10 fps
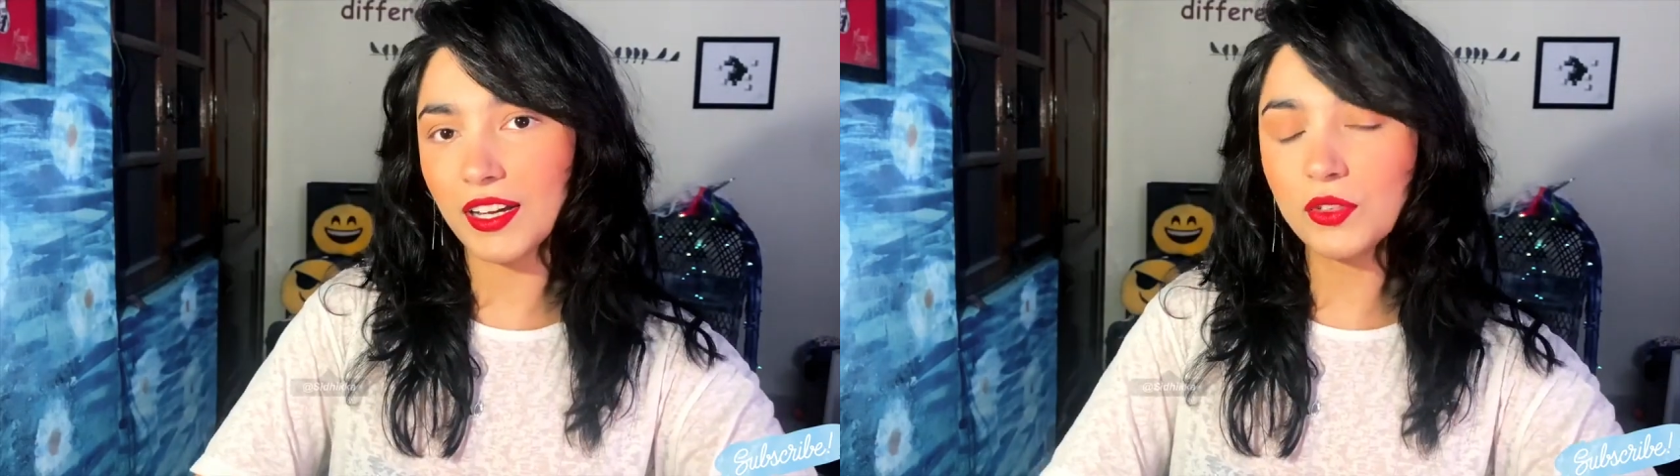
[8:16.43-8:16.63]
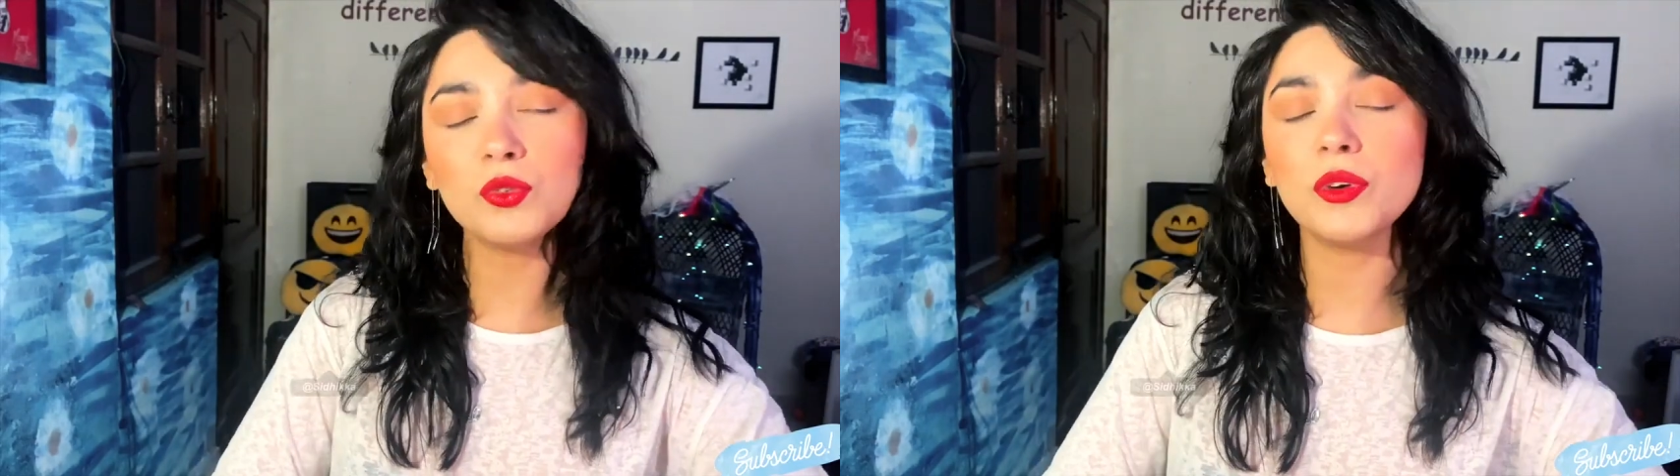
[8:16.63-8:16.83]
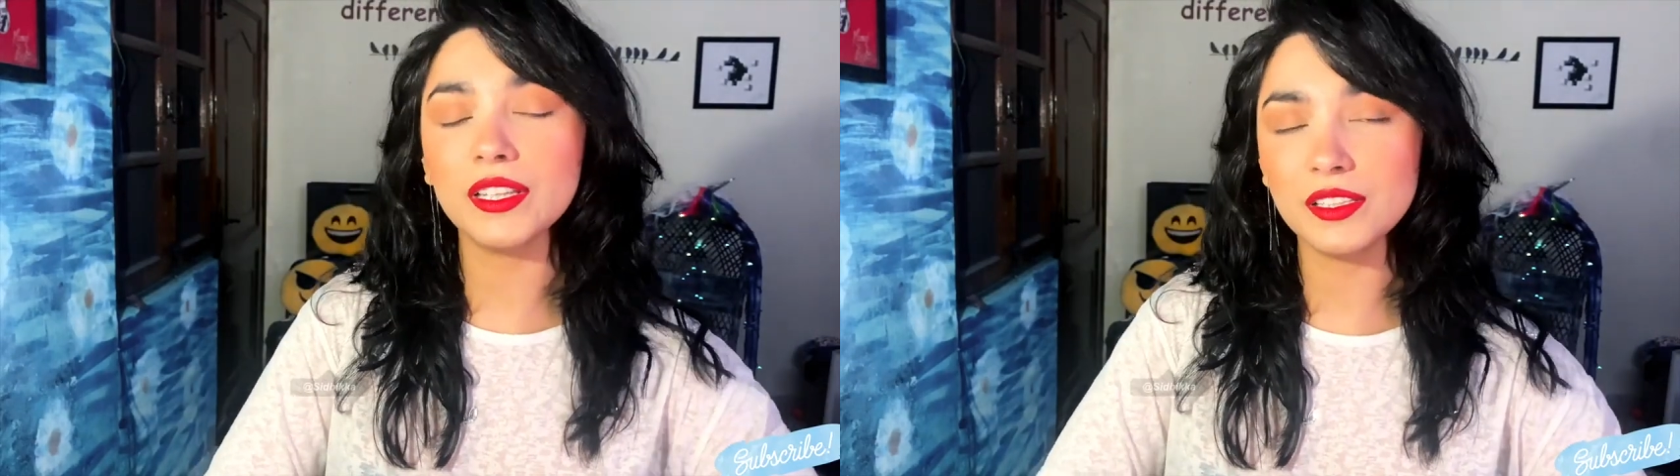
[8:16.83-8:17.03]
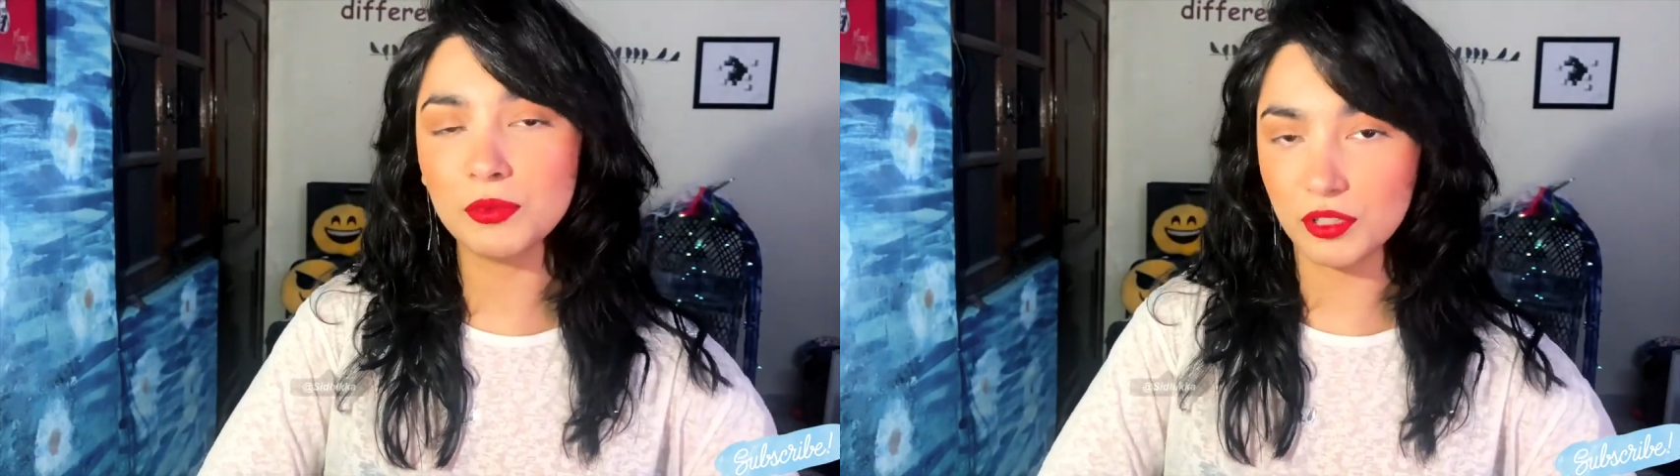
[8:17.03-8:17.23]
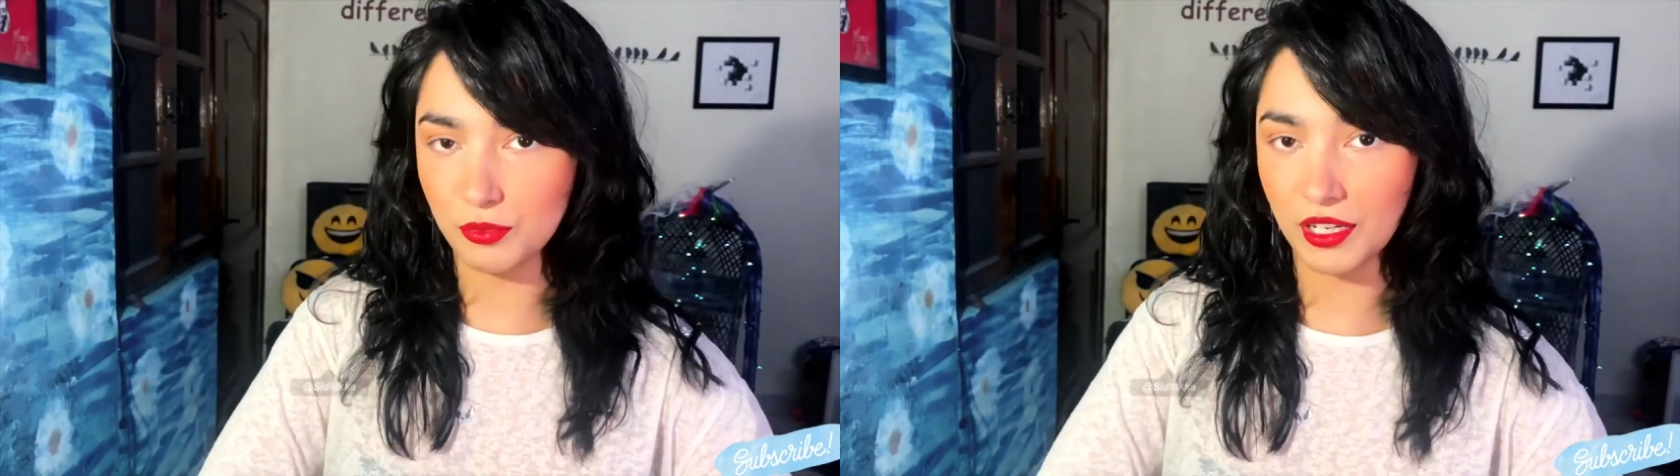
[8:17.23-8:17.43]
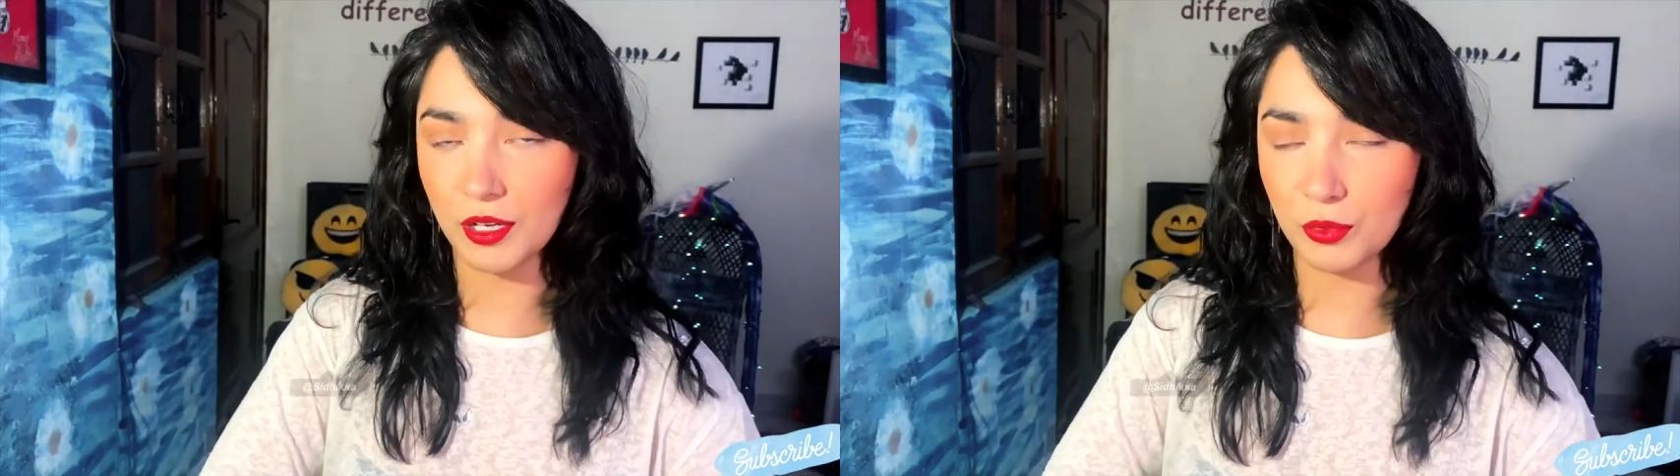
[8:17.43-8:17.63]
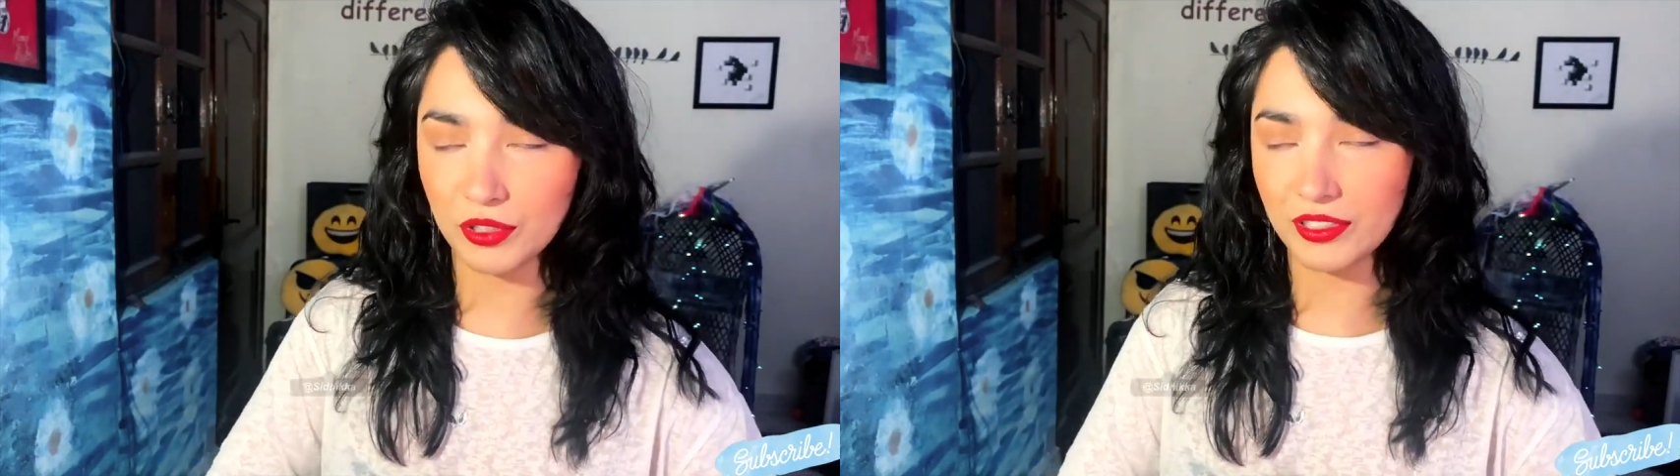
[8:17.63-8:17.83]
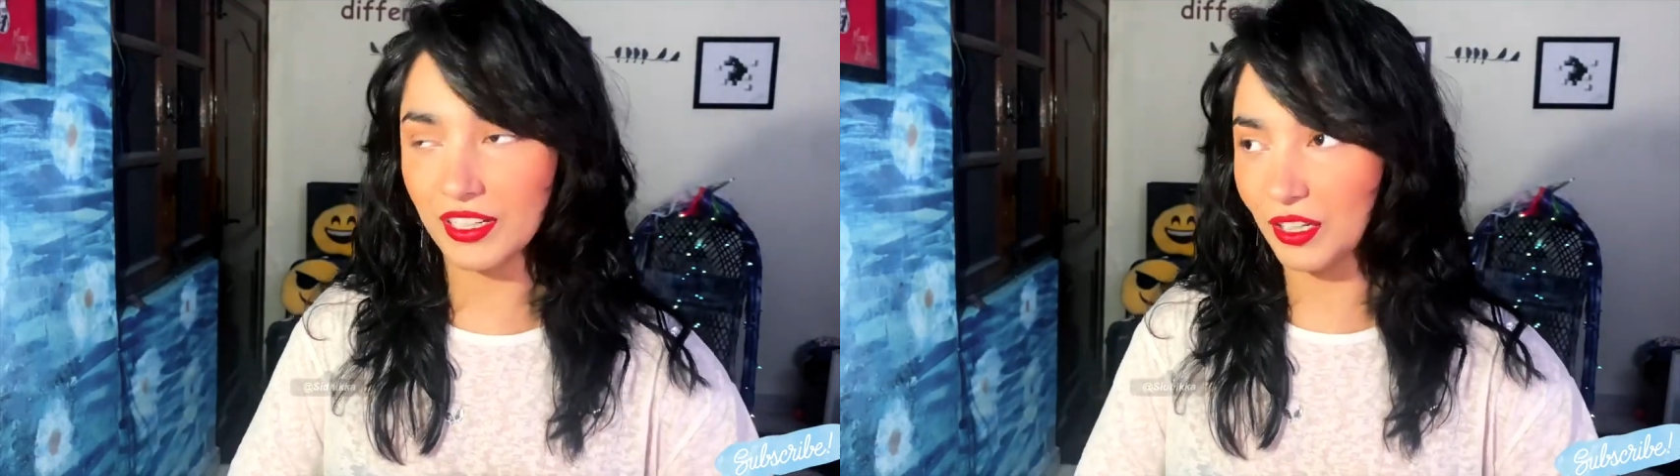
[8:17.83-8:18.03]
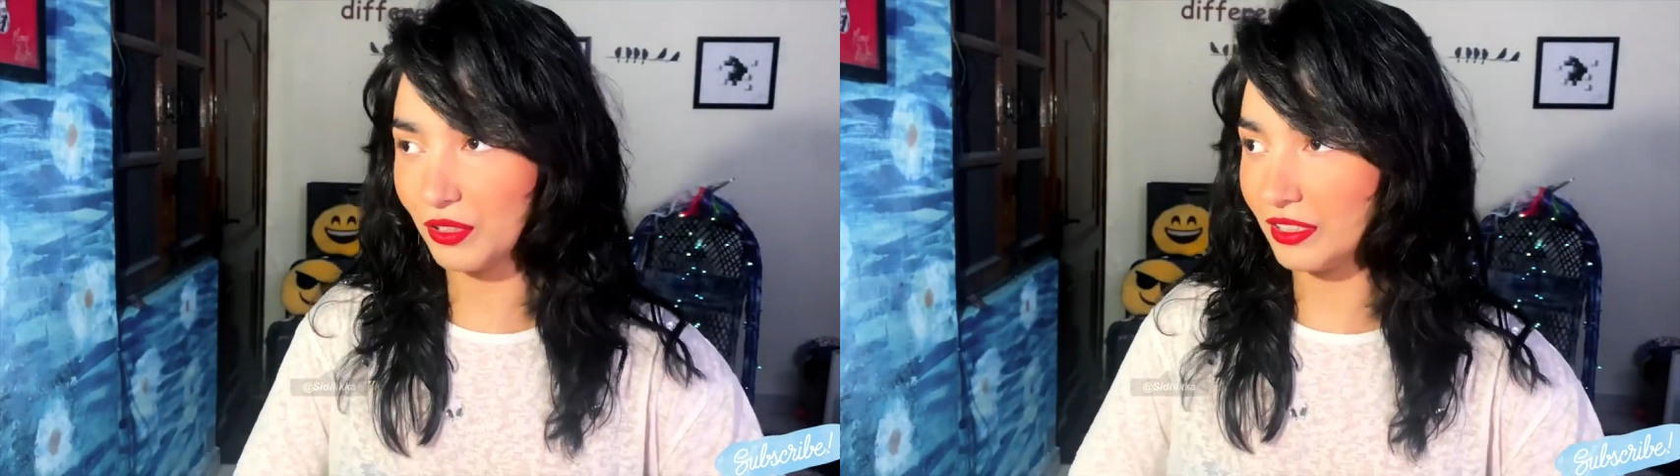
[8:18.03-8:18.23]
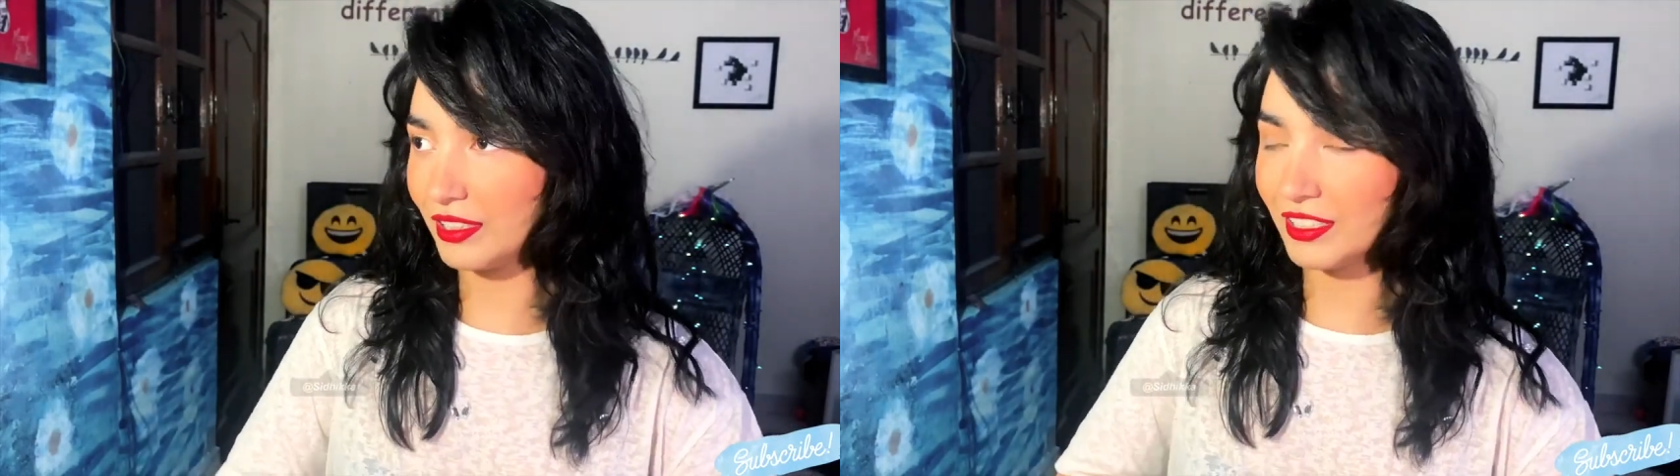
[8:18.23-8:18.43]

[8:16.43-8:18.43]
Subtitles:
I don't wear this much makeup on a regular.